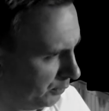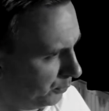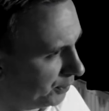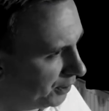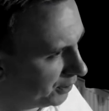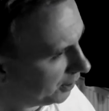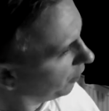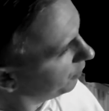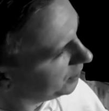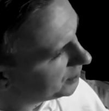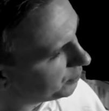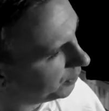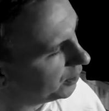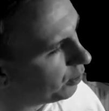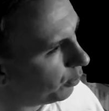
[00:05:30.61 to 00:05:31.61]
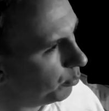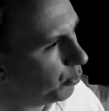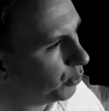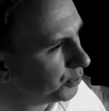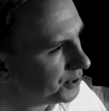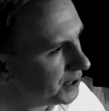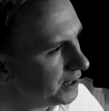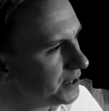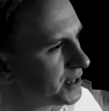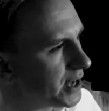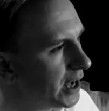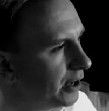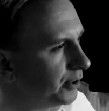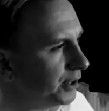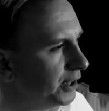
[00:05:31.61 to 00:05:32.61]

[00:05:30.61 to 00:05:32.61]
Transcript: we're going to go into a little more detail